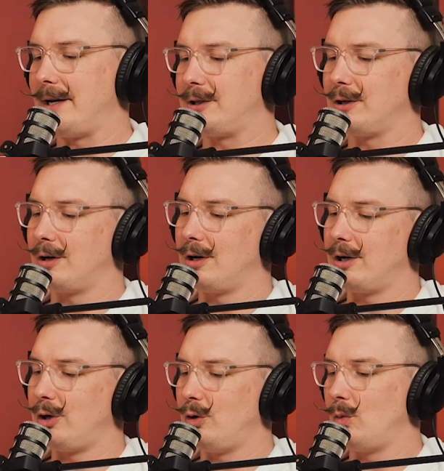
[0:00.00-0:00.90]
Make
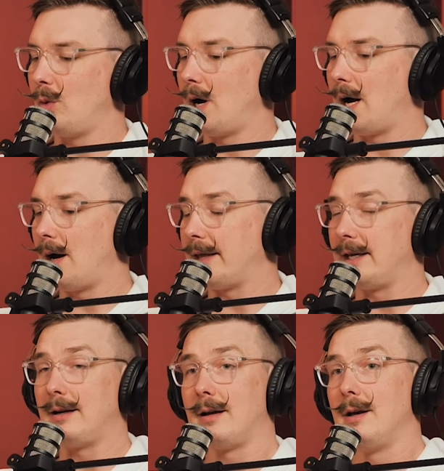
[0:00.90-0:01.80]
sure you, I
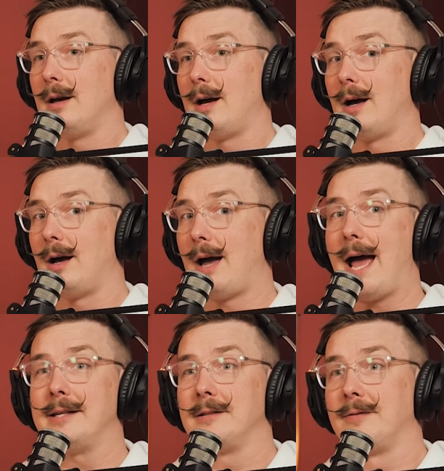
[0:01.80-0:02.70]
think,
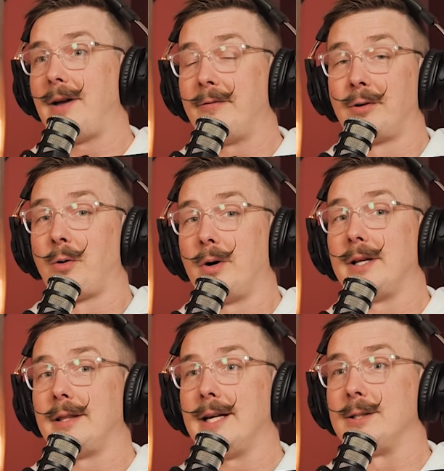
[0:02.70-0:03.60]
as of
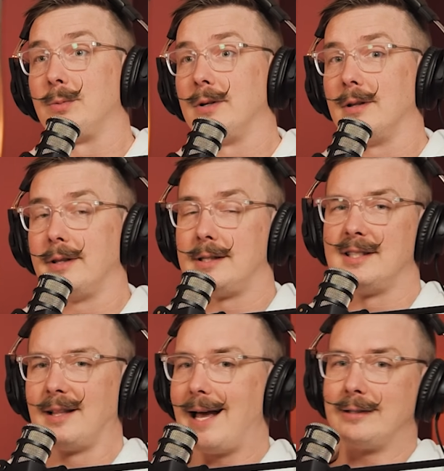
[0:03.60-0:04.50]
recording this, this
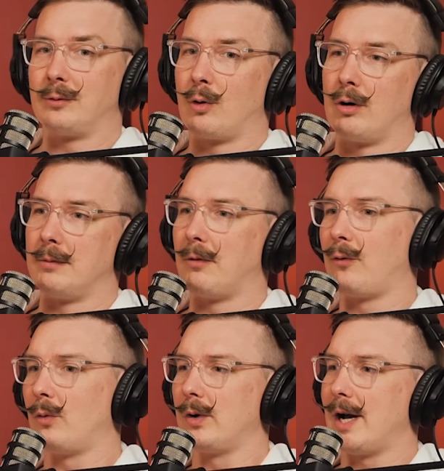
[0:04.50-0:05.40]
is the last recording
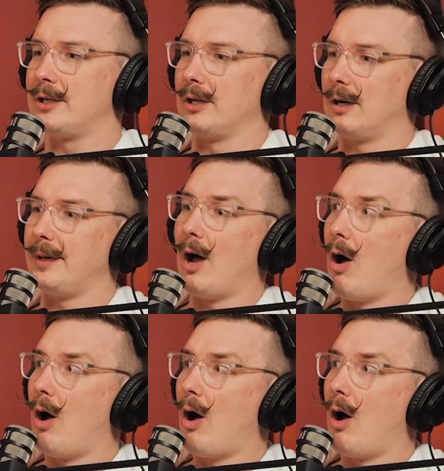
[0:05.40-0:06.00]
before we're actually going to be